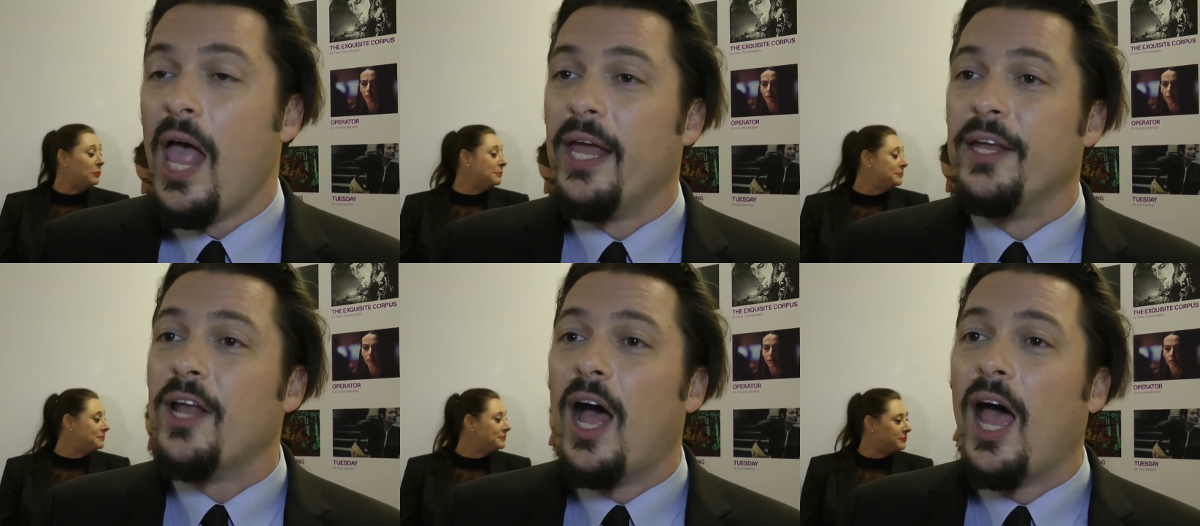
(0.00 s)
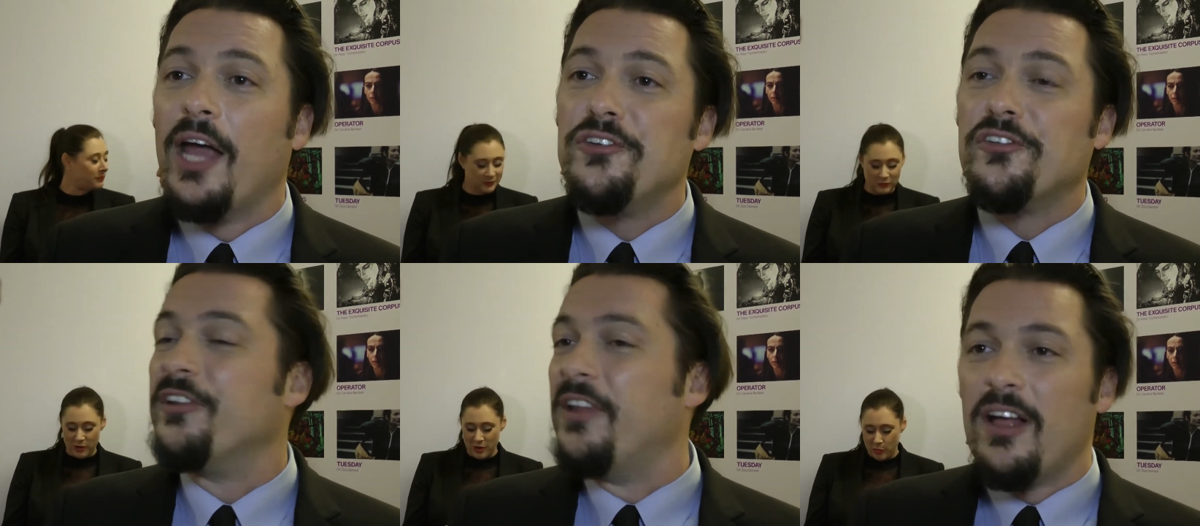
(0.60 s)
Speaker 1: And I
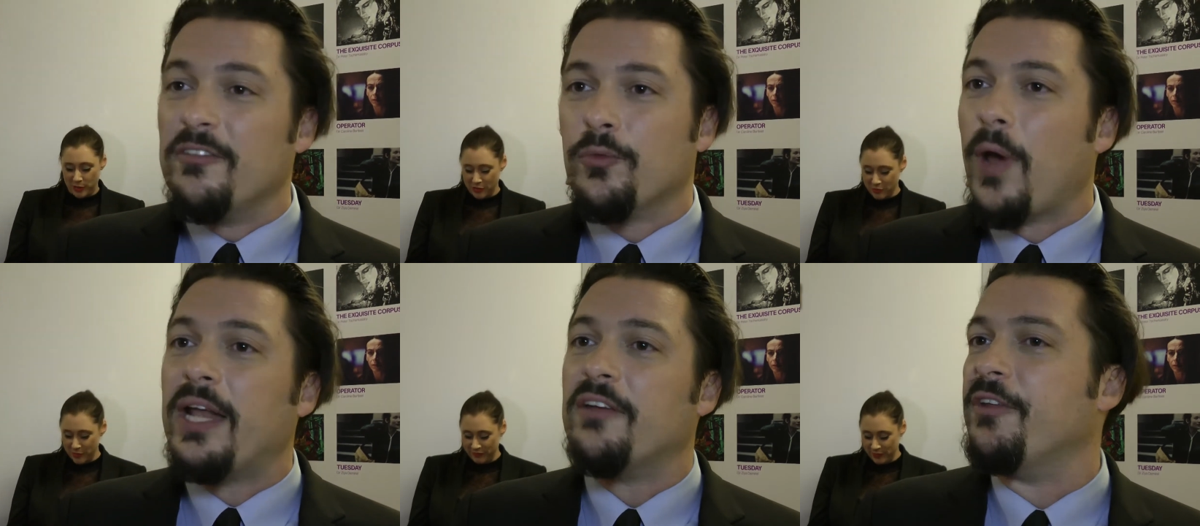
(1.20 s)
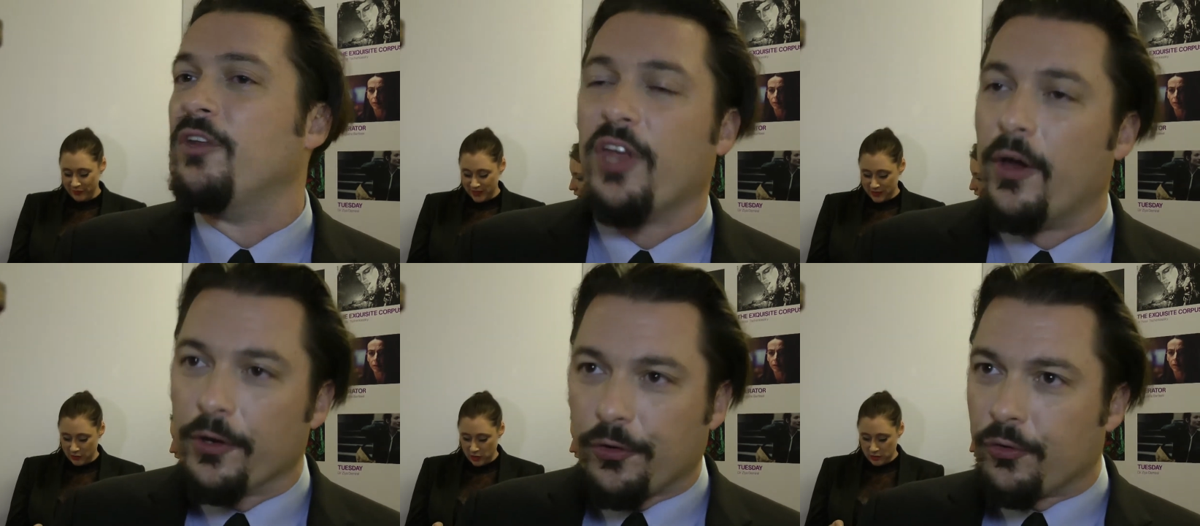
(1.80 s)
just loved writing for these
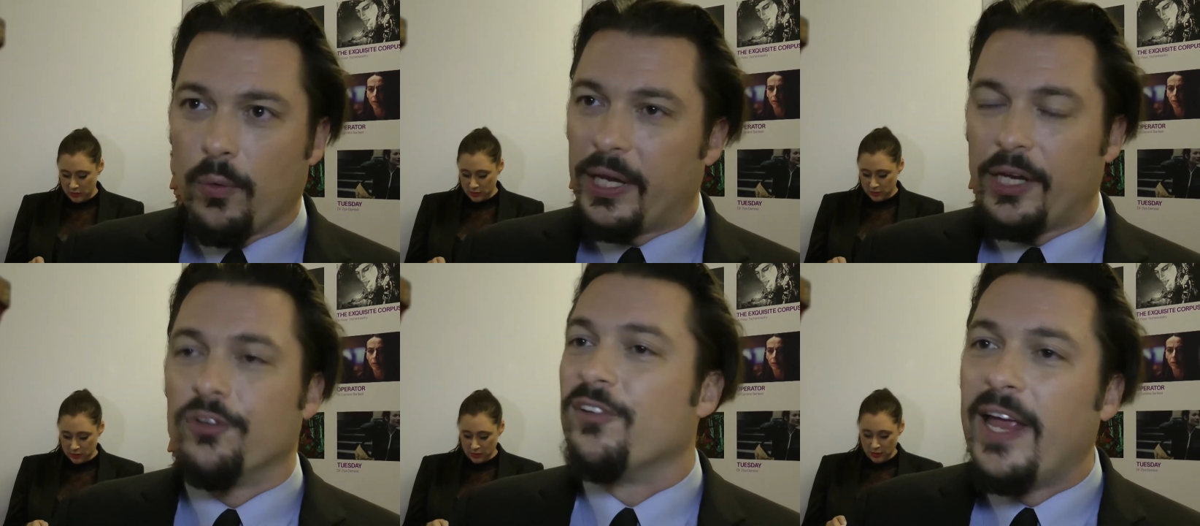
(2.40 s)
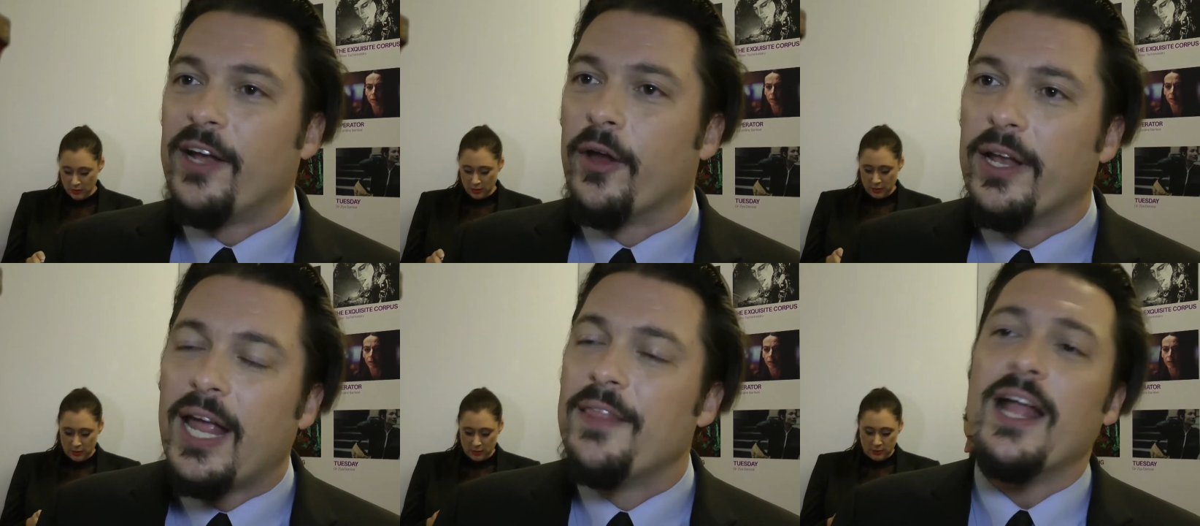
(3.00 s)
characters 20 years later,
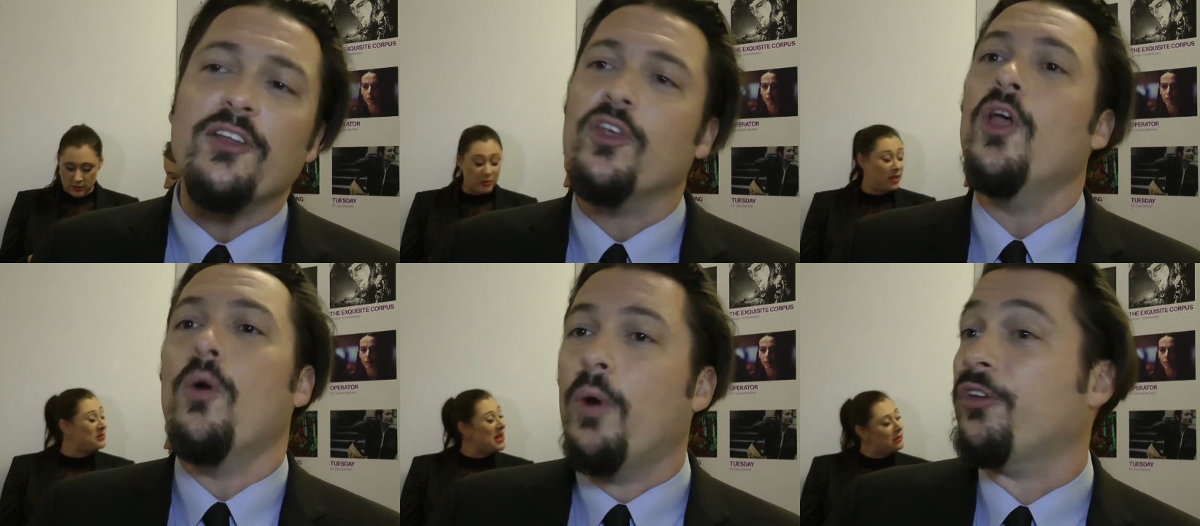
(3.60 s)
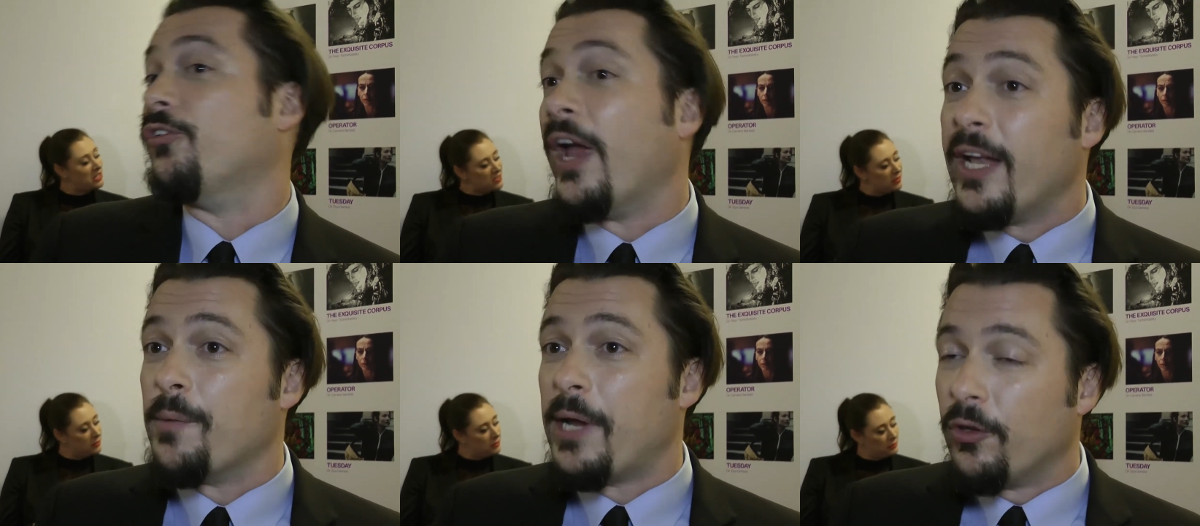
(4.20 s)
and and that's what's
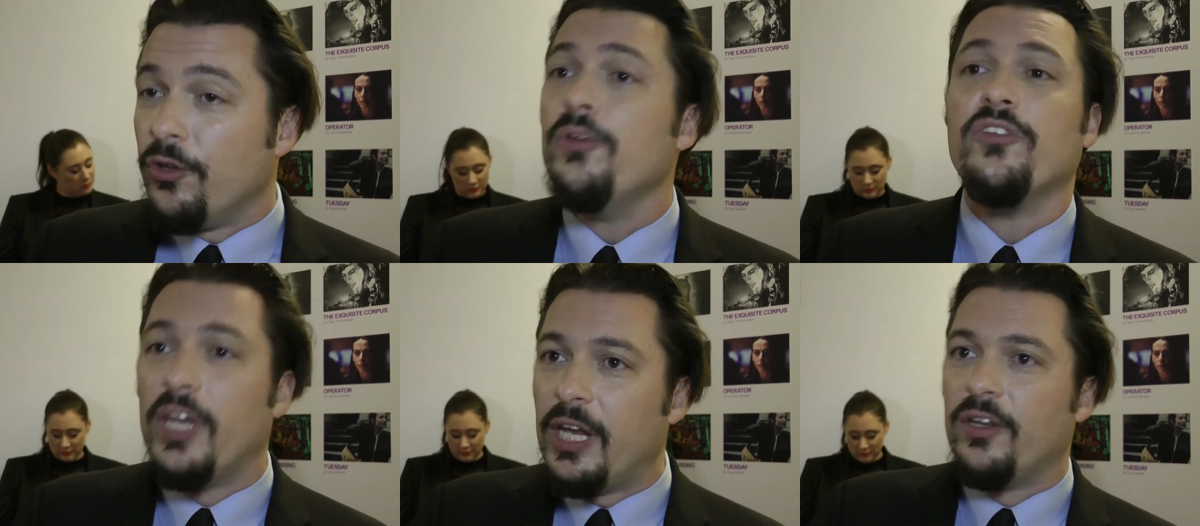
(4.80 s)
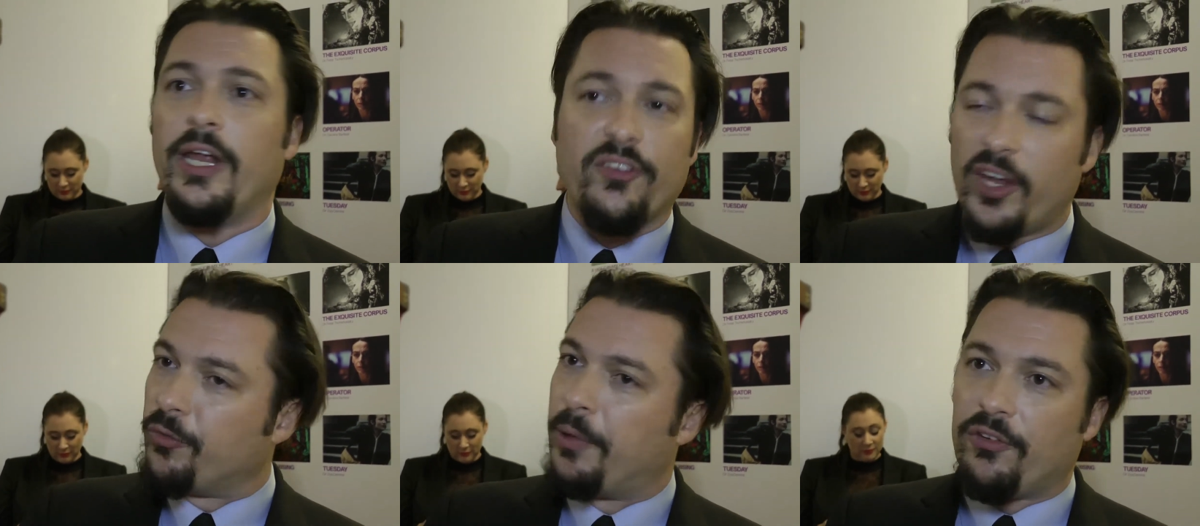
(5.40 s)
exciting about it too. Is it, it, it
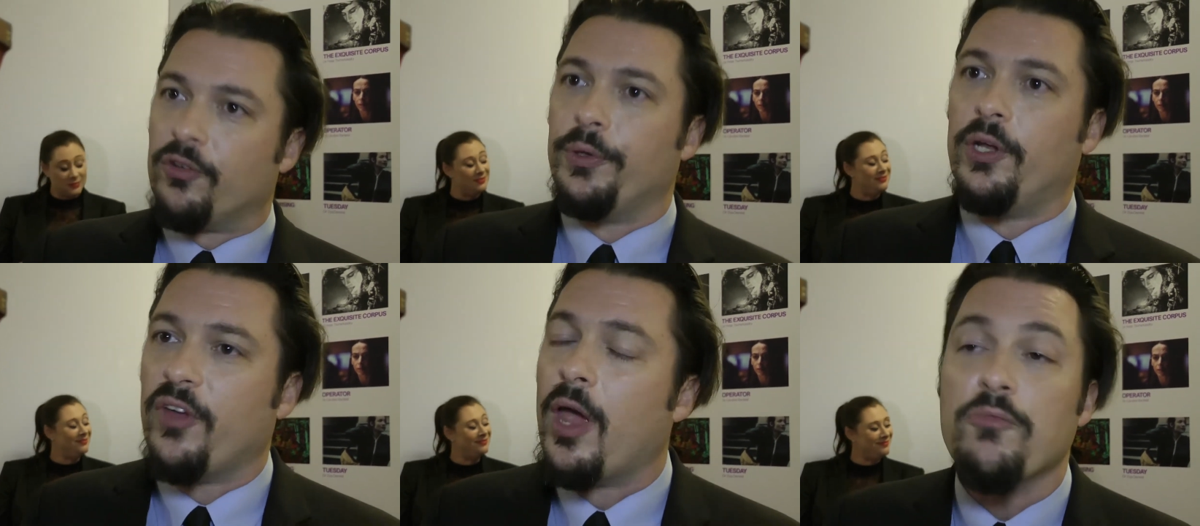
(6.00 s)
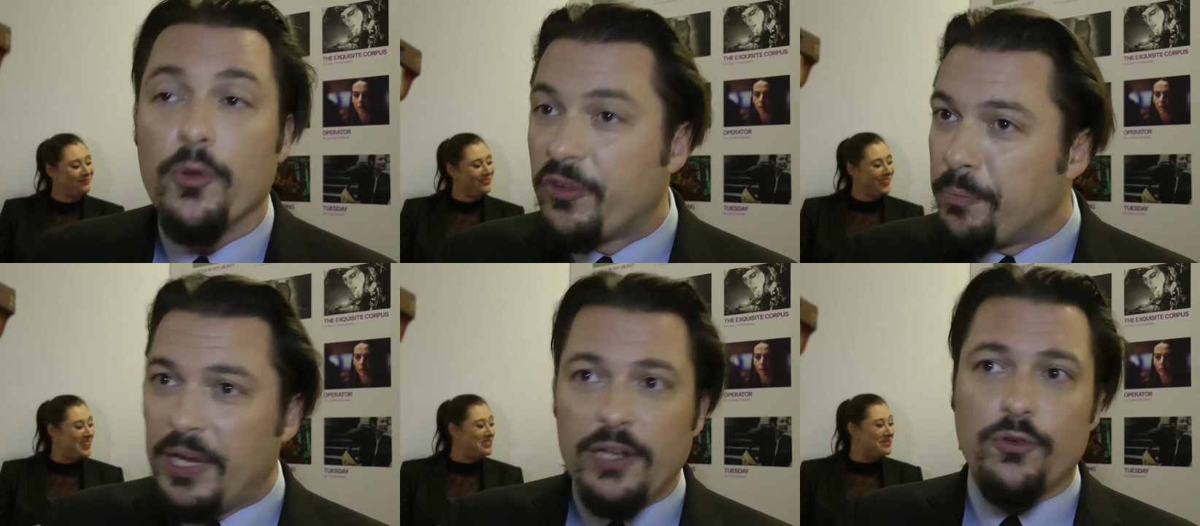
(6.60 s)
takes place in real time, so it's
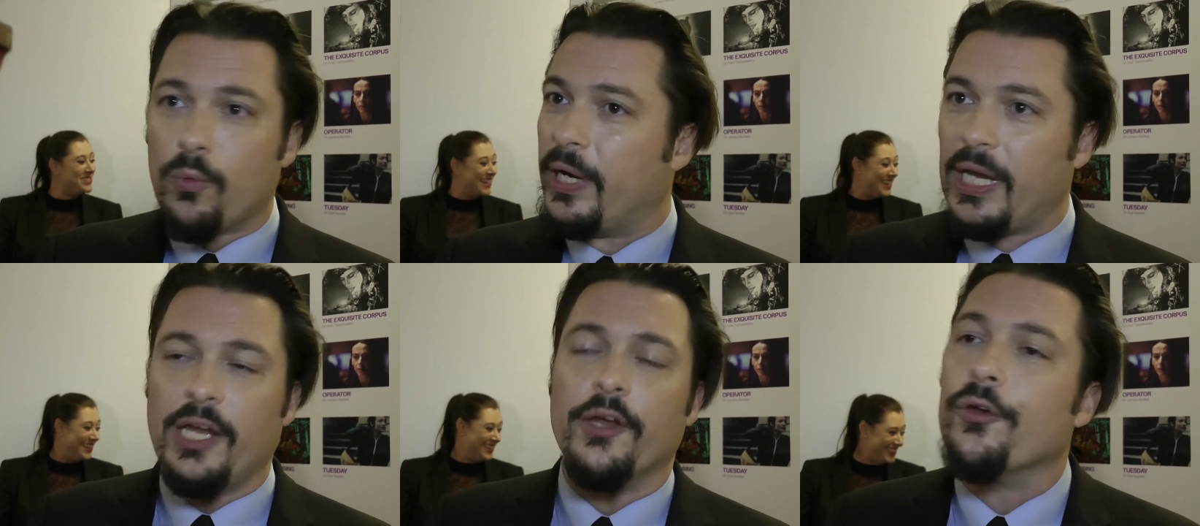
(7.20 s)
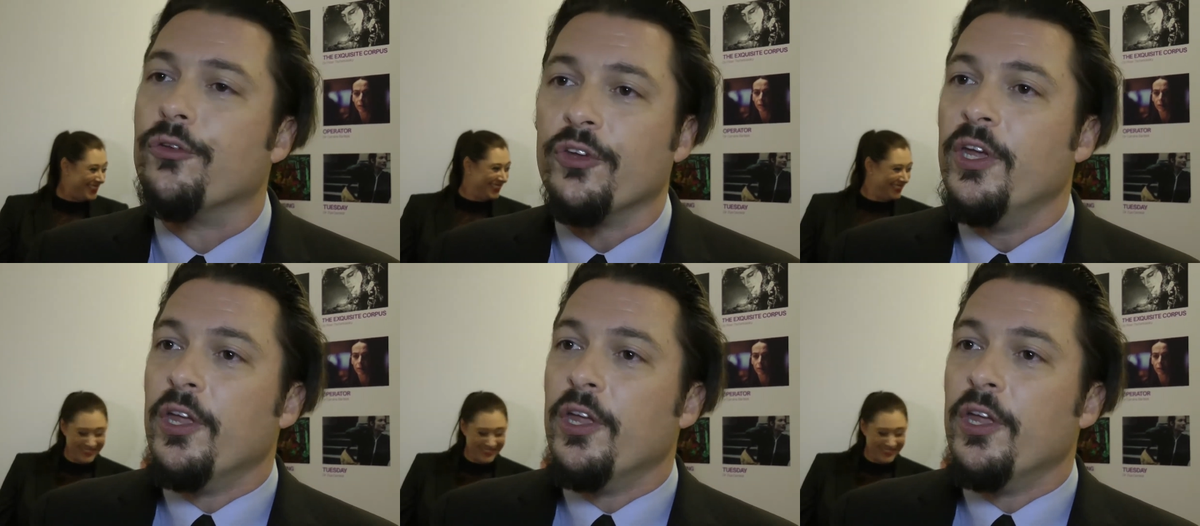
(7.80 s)
been 20 years